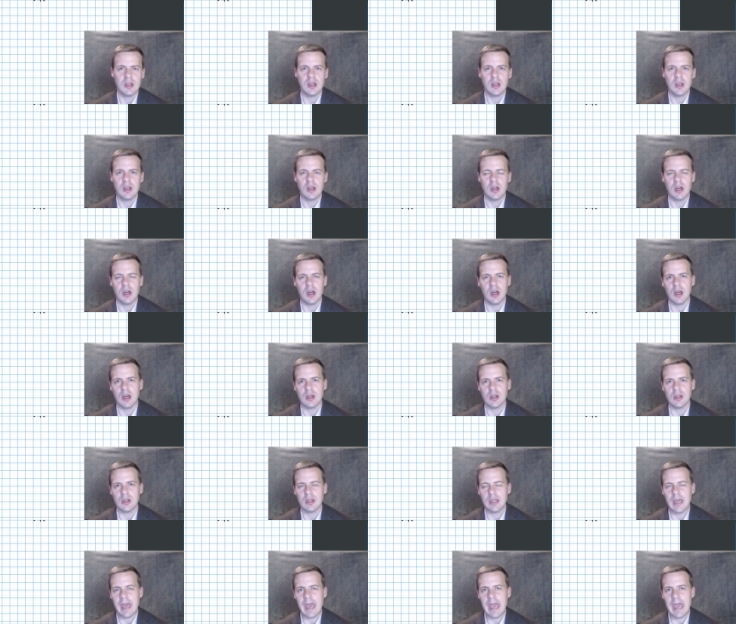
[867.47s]

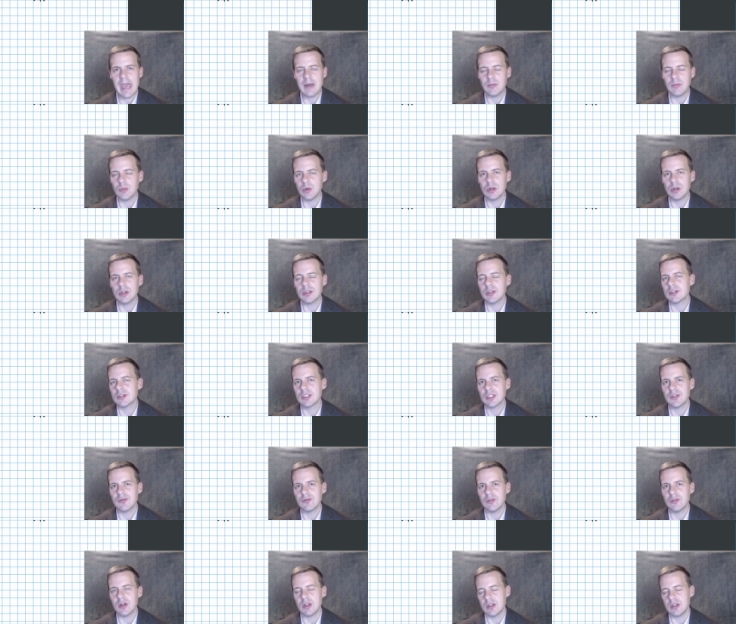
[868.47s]
hammer, there's
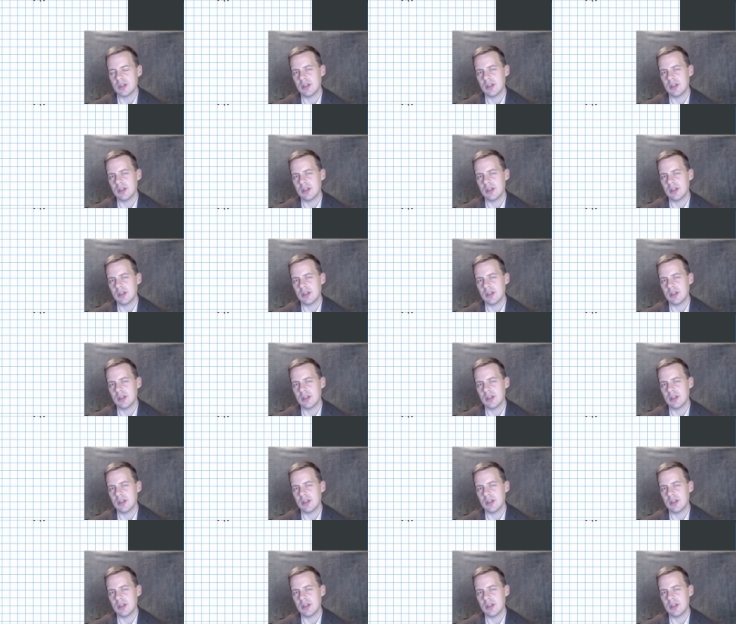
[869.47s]
different